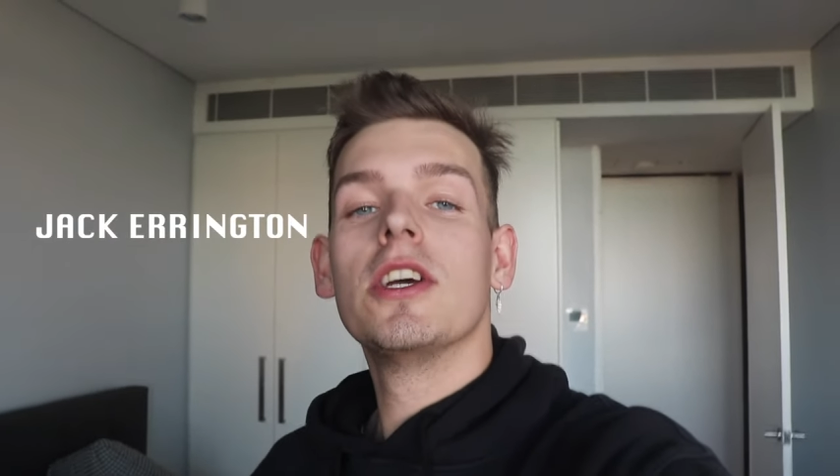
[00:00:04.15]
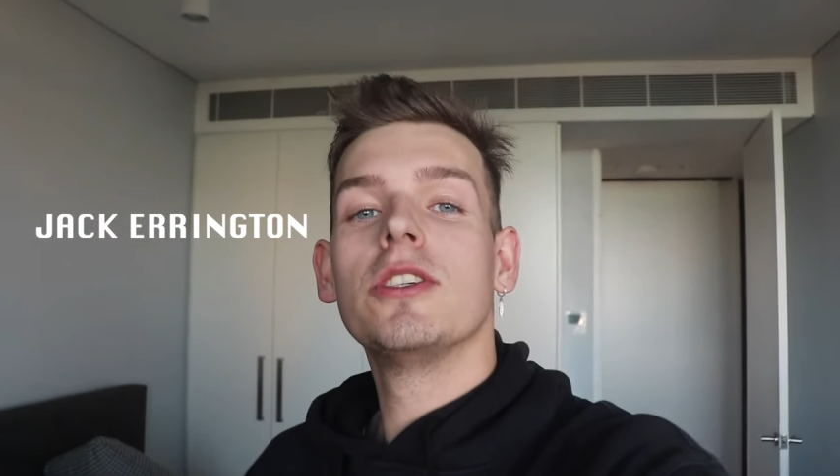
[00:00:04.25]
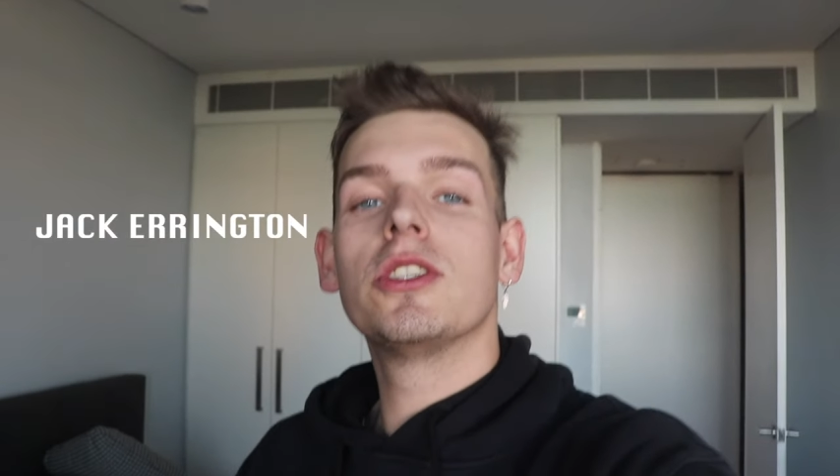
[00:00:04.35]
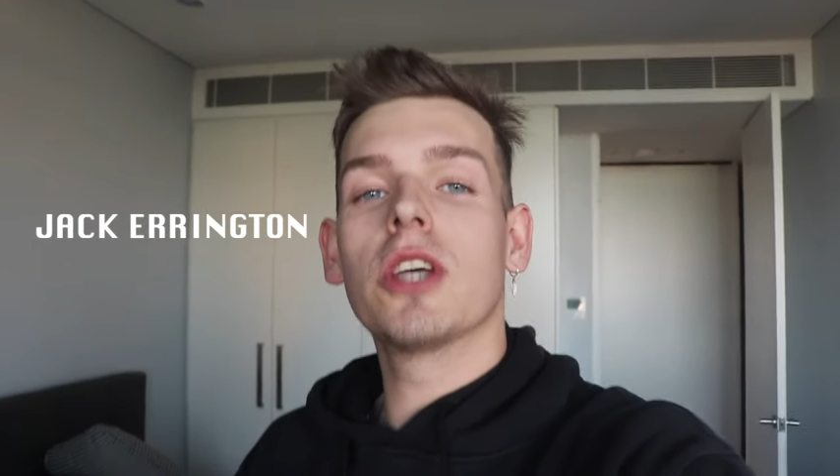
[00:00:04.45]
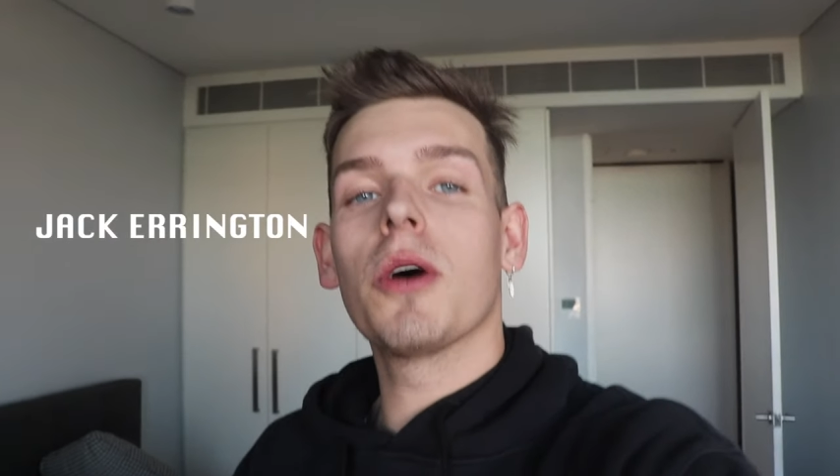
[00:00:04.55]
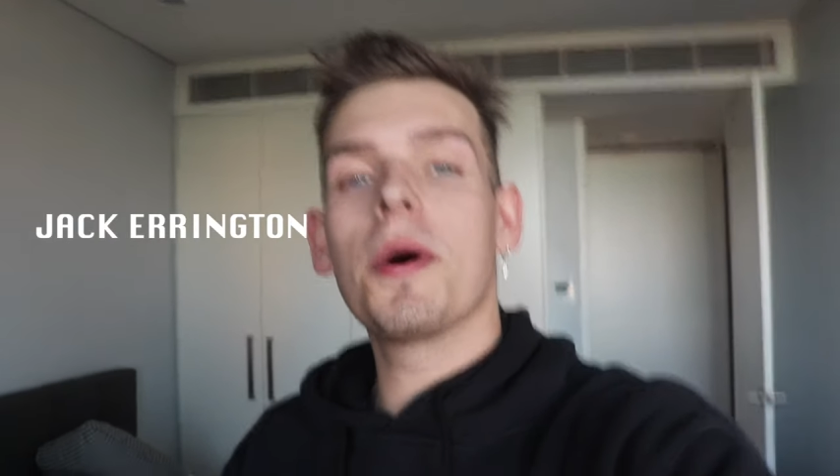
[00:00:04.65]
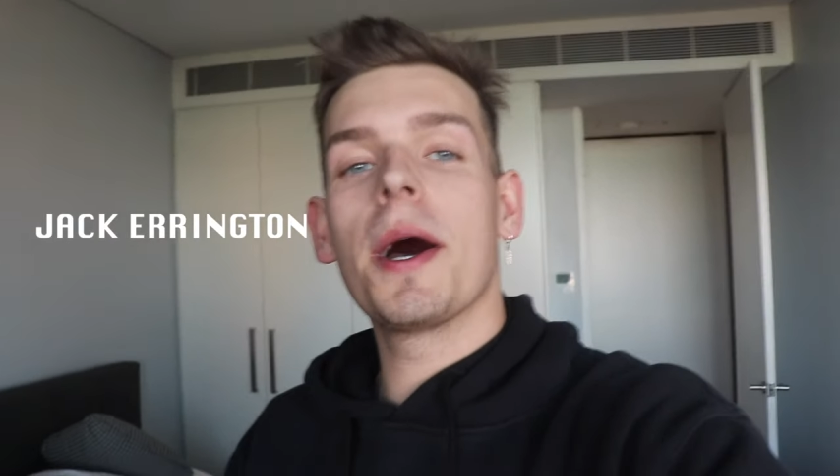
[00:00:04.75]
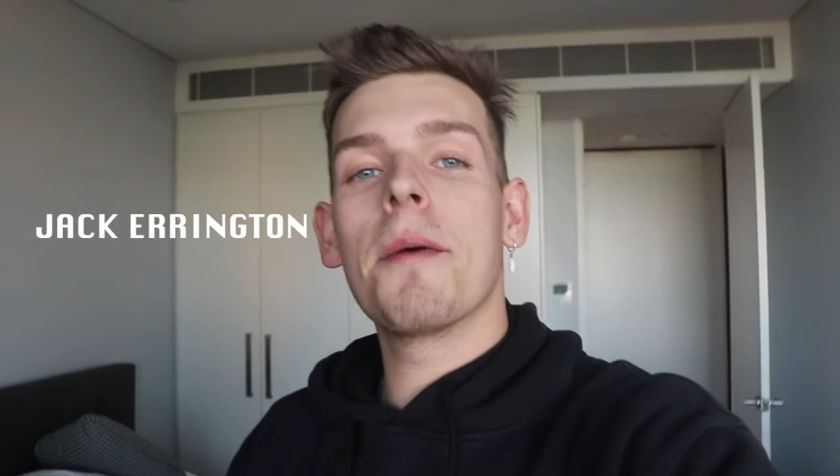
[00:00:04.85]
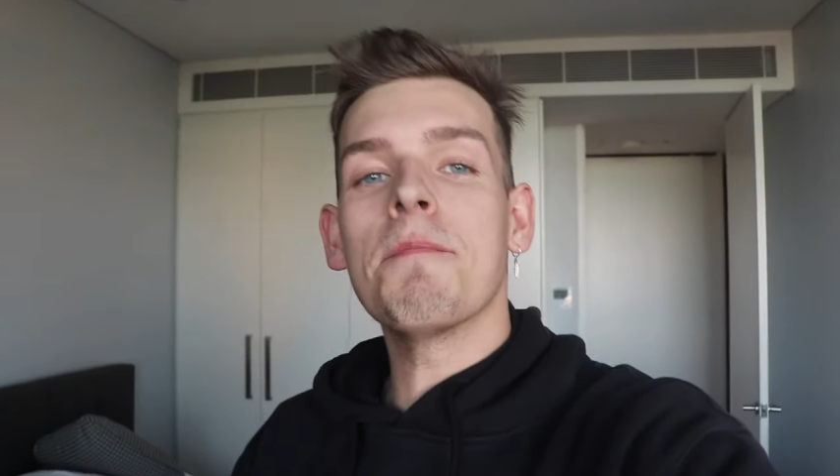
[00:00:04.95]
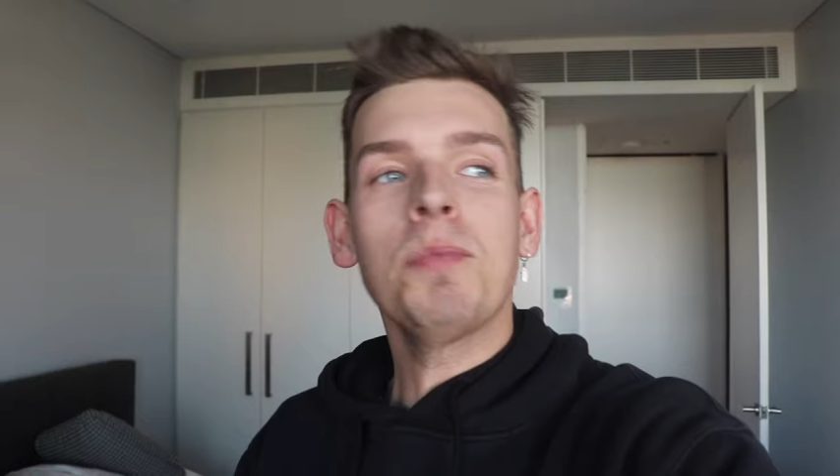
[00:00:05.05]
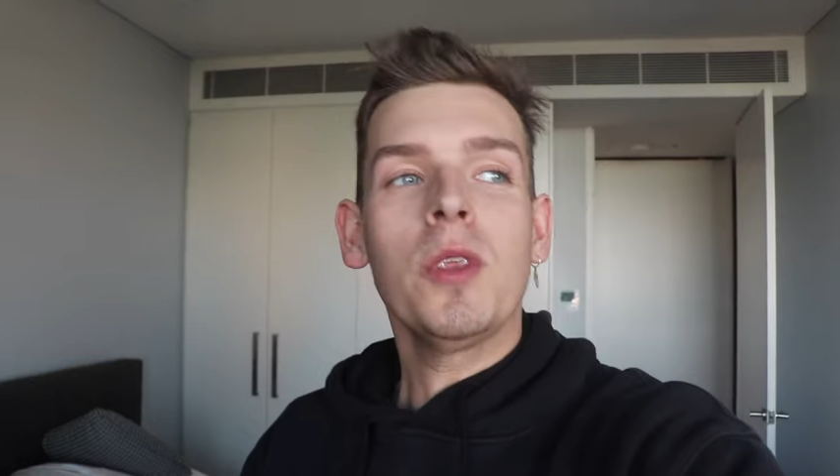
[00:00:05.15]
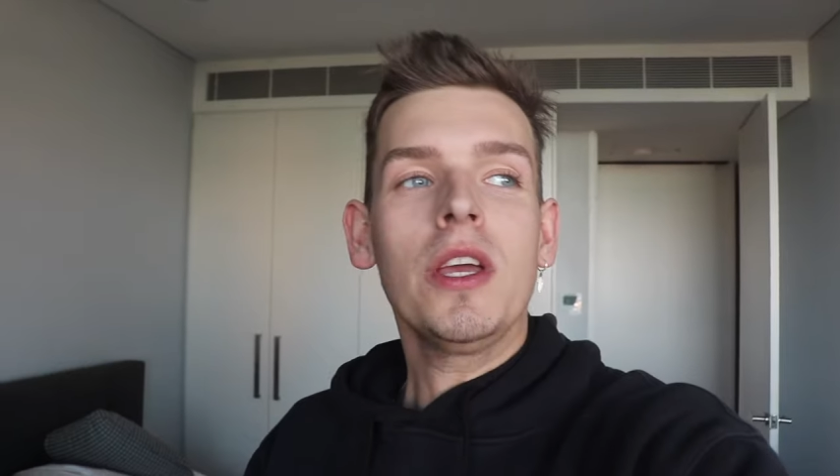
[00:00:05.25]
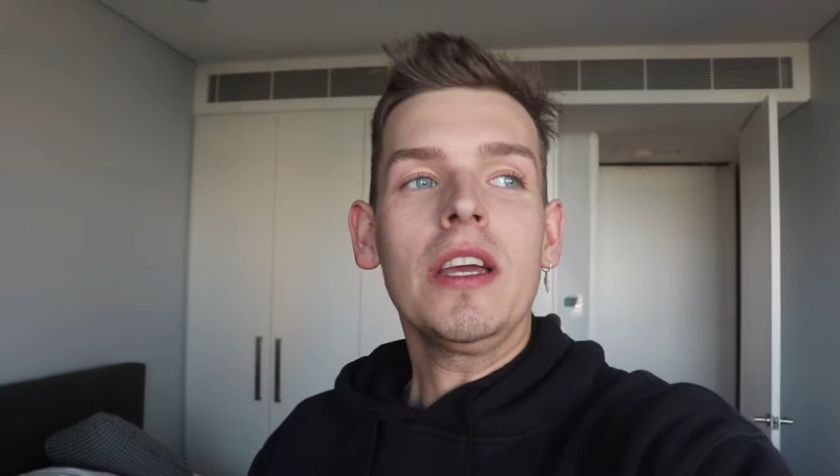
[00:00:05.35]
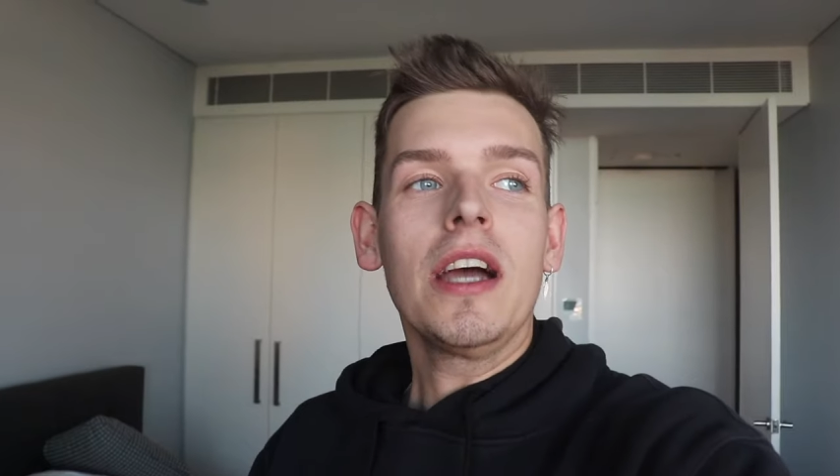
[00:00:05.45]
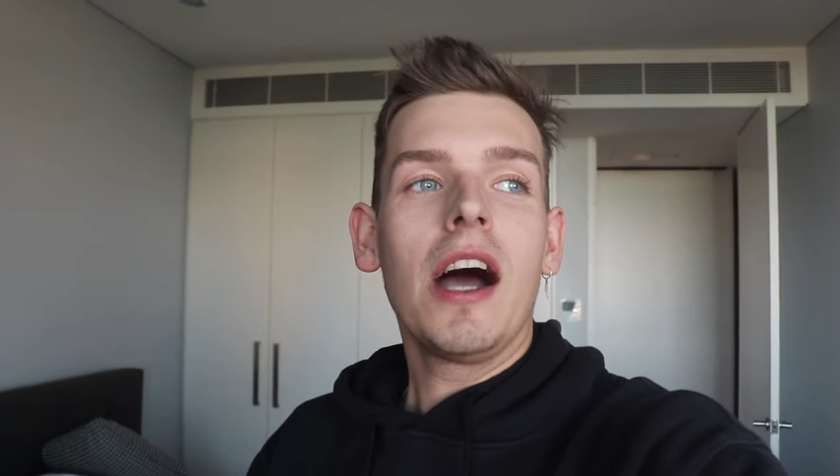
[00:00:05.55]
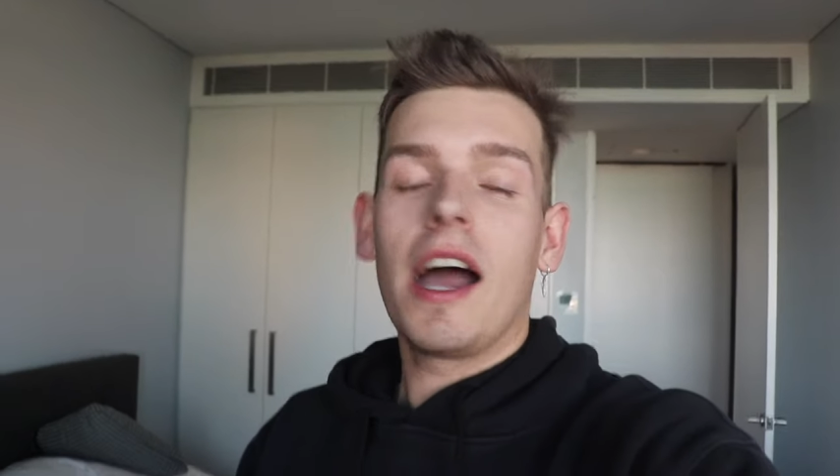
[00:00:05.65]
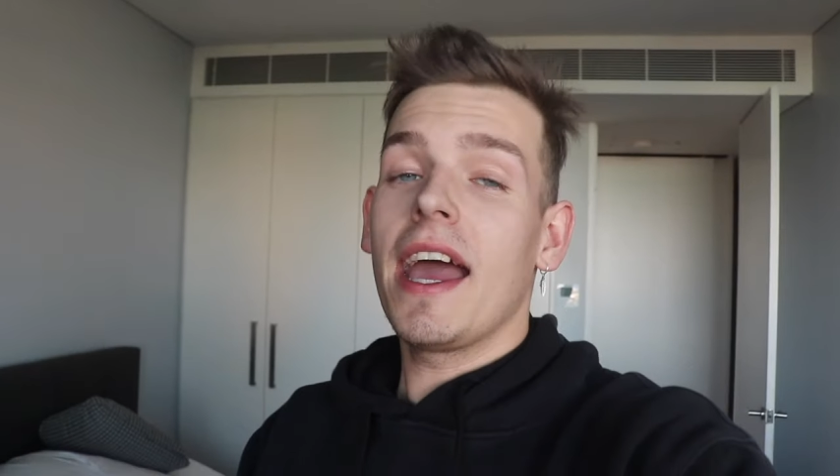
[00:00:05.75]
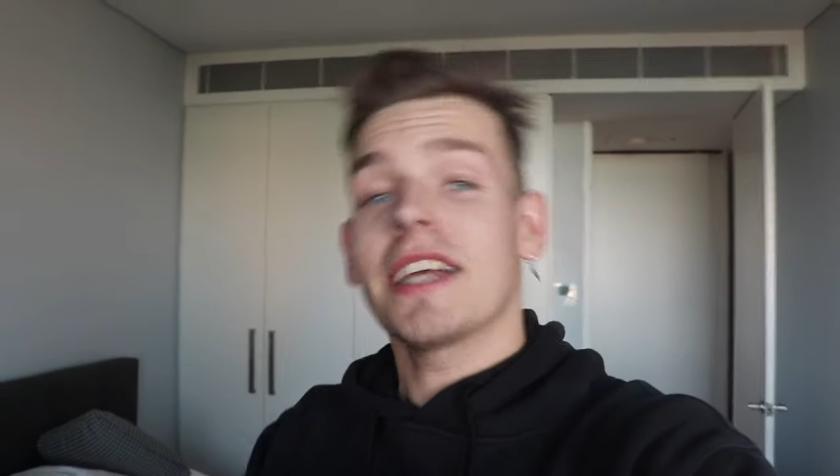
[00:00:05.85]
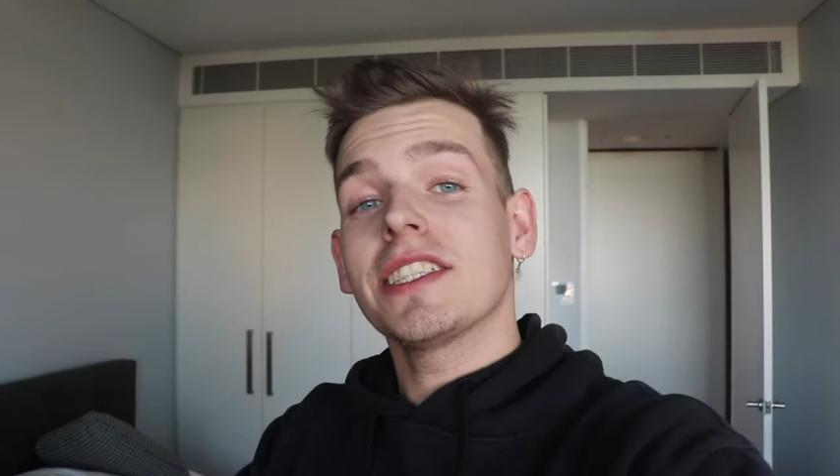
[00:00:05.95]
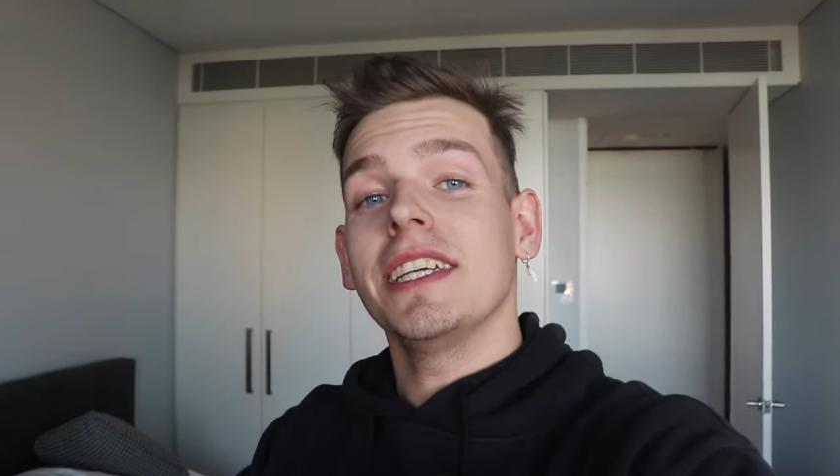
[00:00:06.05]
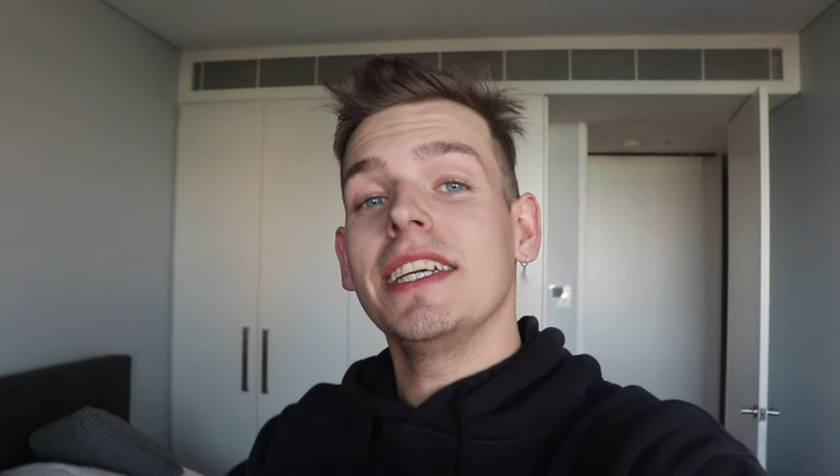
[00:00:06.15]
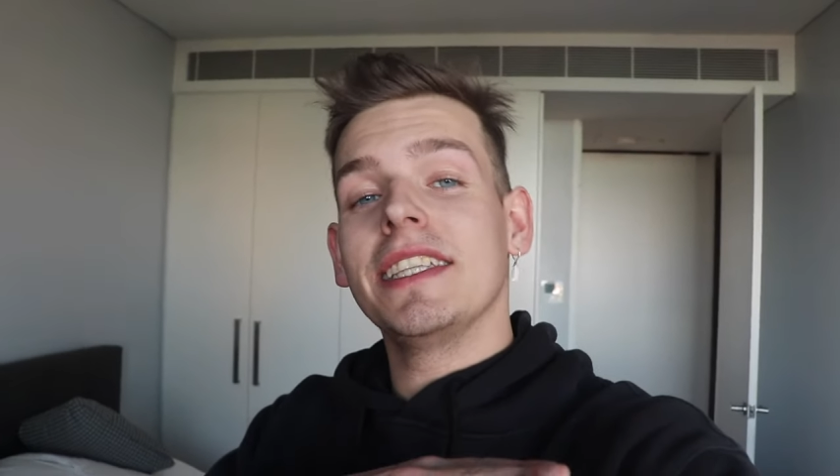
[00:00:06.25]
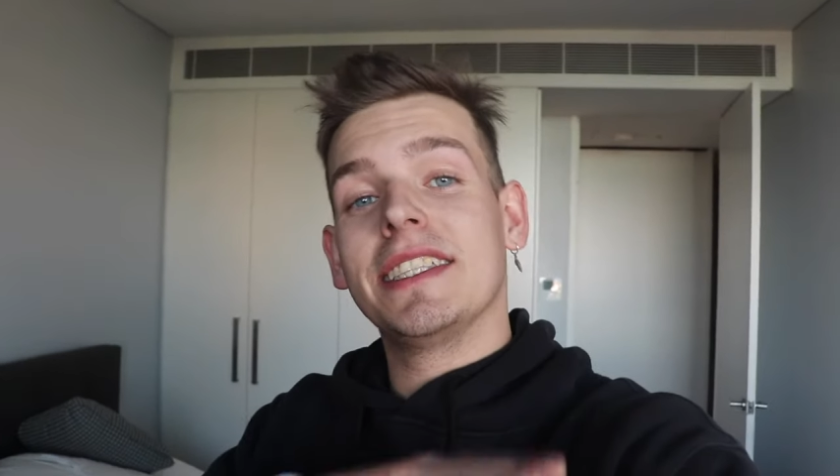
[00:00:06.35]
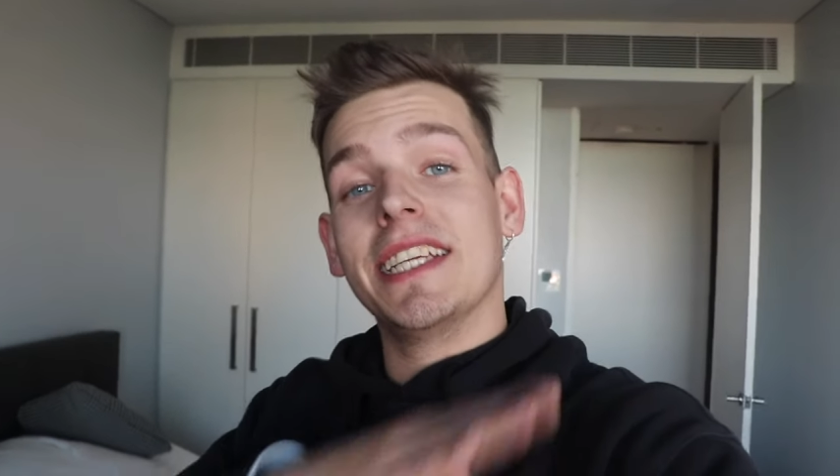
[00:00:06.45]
So, I actually